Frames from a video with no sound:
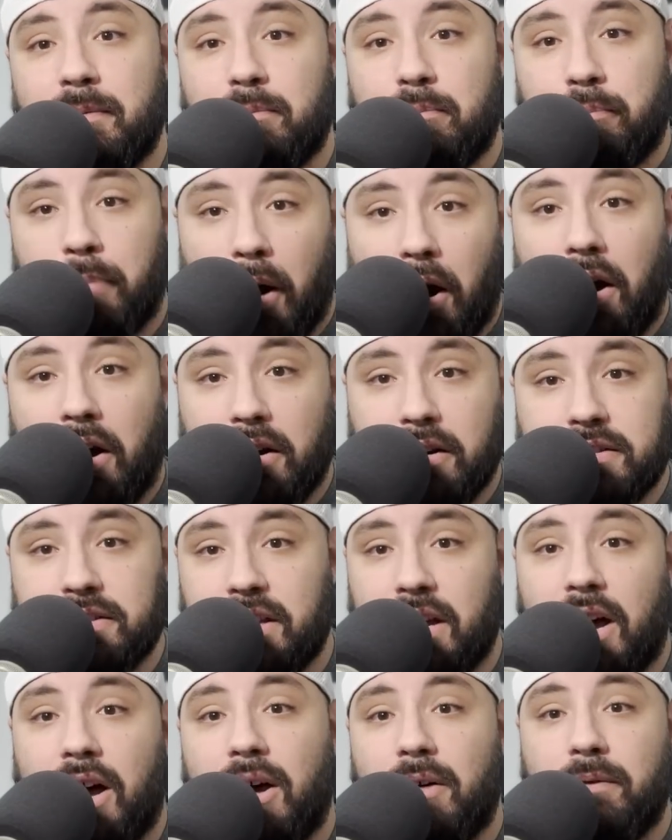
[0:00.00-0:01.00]
part
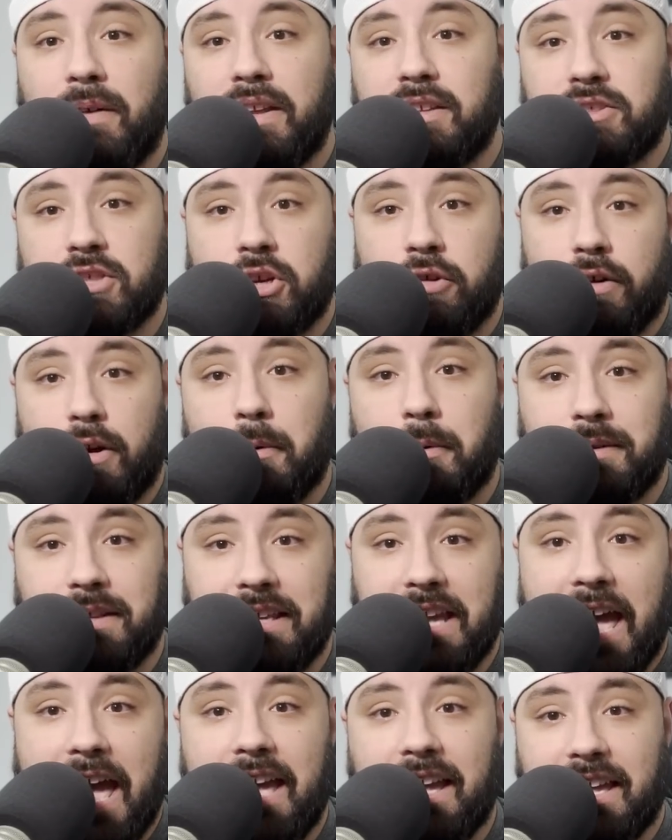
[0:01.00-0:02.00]
of his career with the
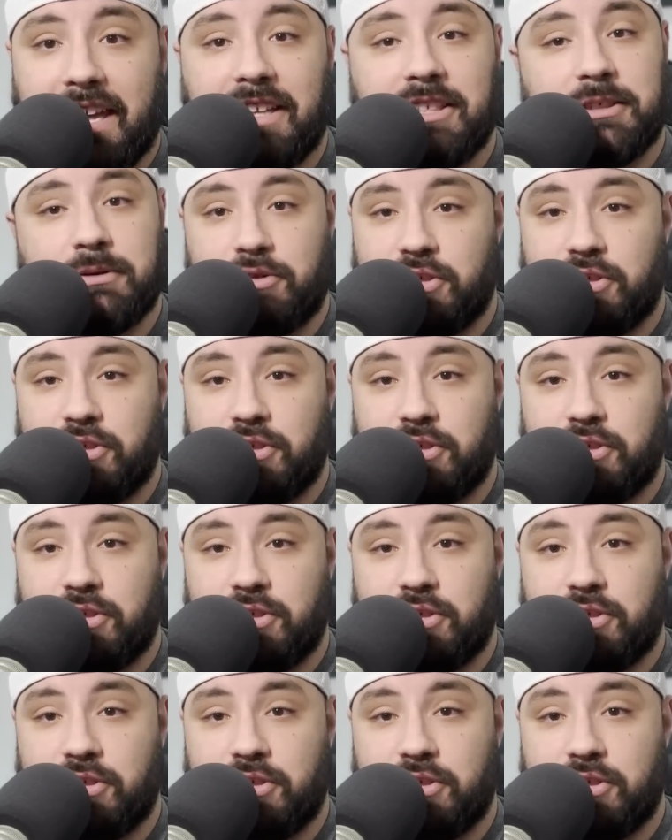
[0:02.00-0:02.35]
Yankees,